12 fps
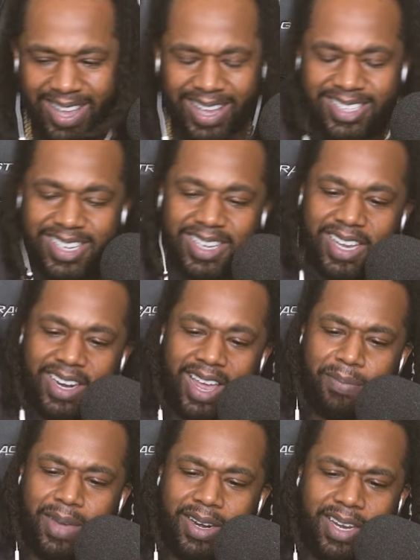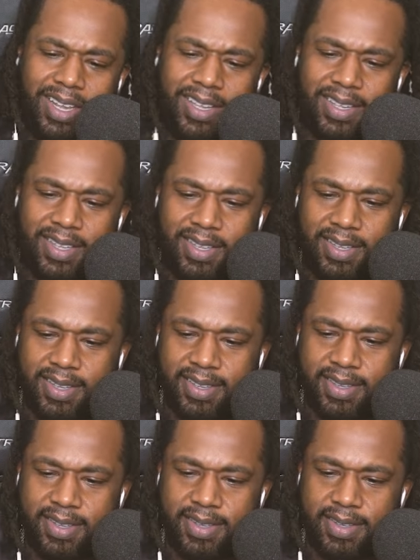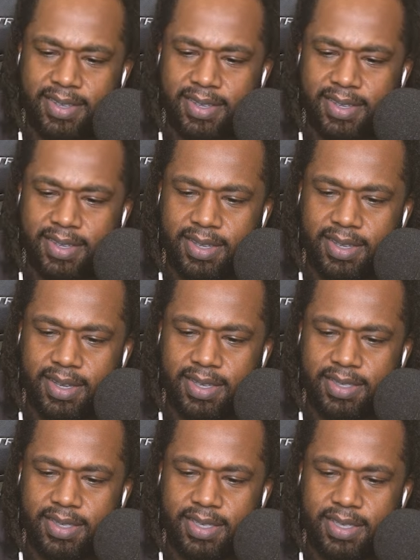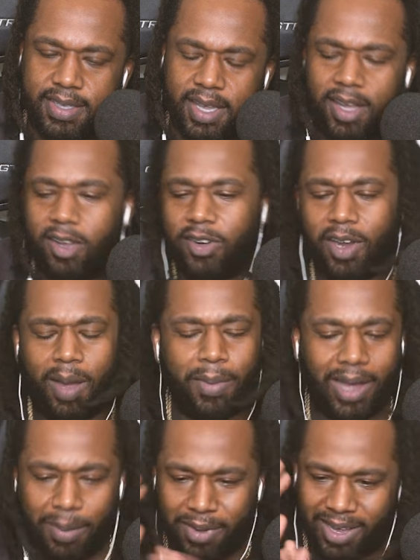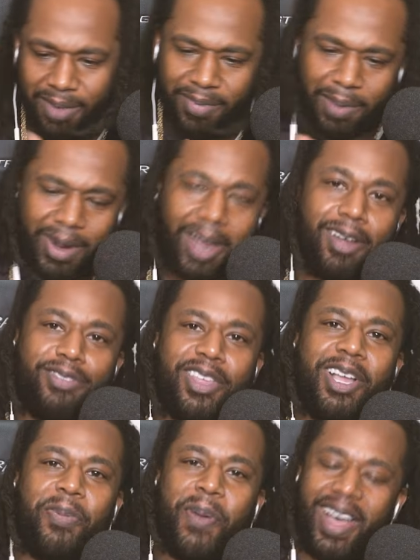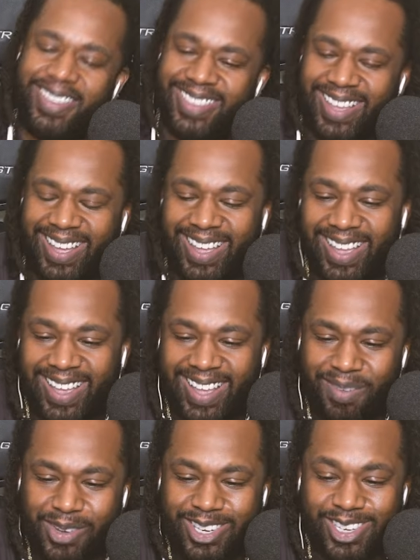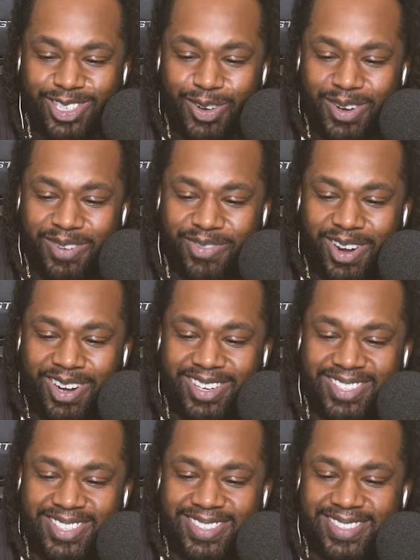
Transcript: Is he getting at my nigga? I guess nigga. Oh no, I'm a, I'm a, I'm I'm not gonna think about that. I'm just enjoy the verse.